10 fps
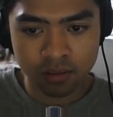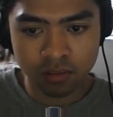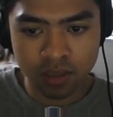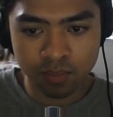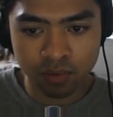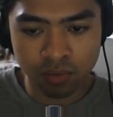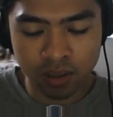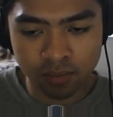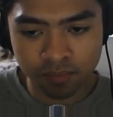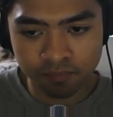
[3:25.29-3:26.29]
Example
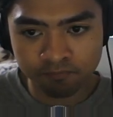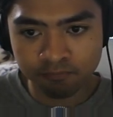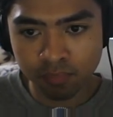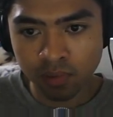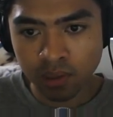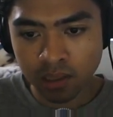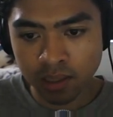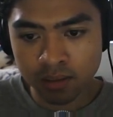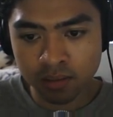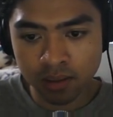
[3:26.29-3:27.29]
one.
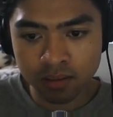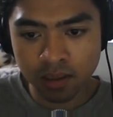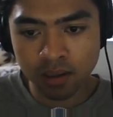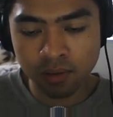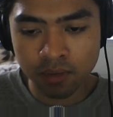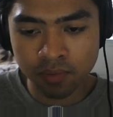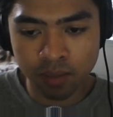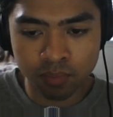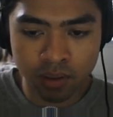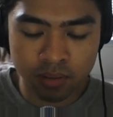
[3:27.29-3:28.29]
Okay, so let's say we have an
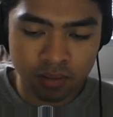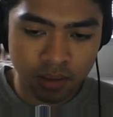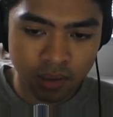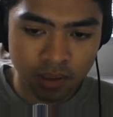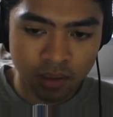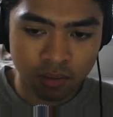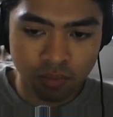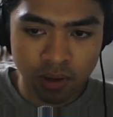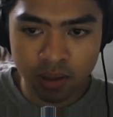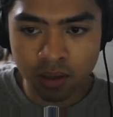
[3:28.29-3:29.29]
input
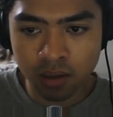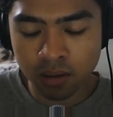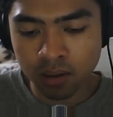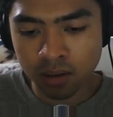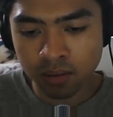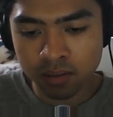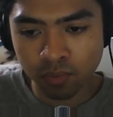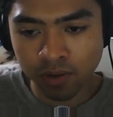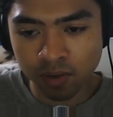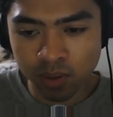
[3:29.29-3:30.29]
where this is the
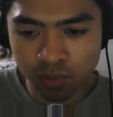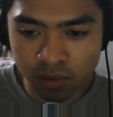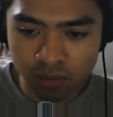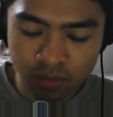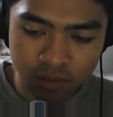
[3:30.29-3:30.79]
weight of the people.